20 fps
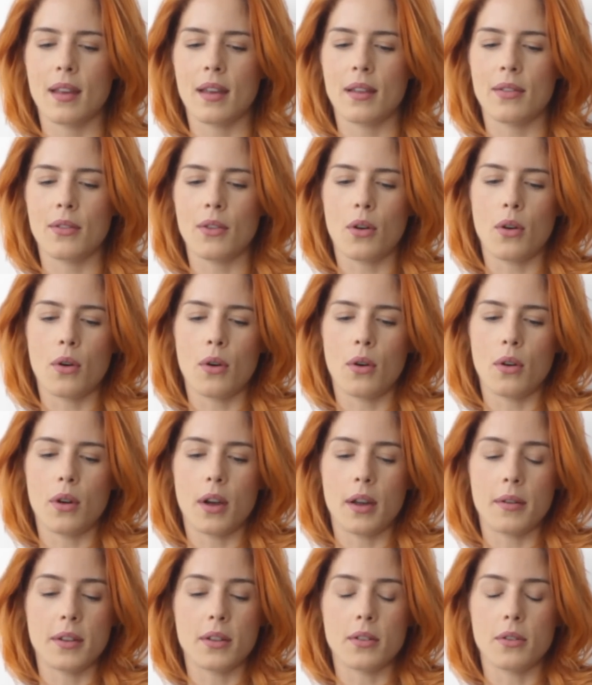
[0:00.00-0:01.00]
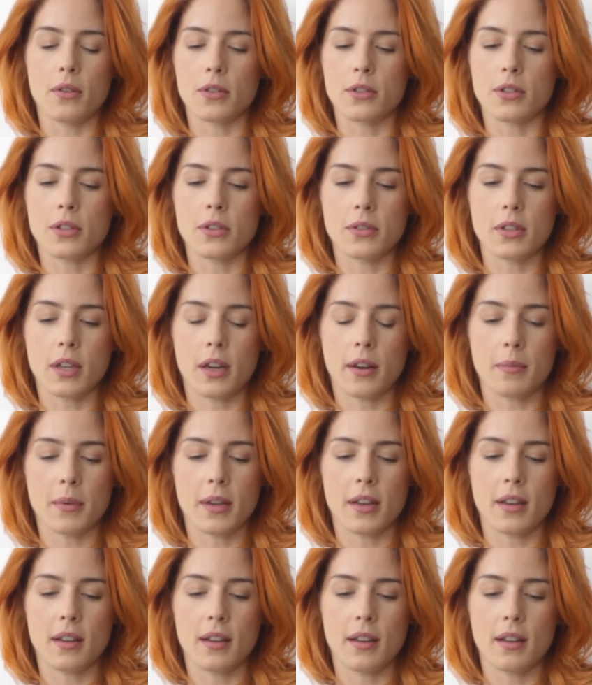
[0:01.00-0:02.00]
the whole show taught
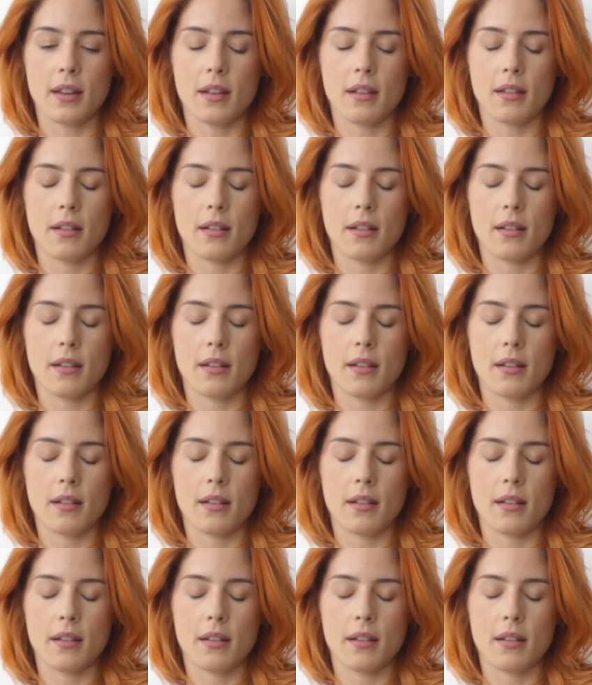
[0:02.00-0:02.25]
me,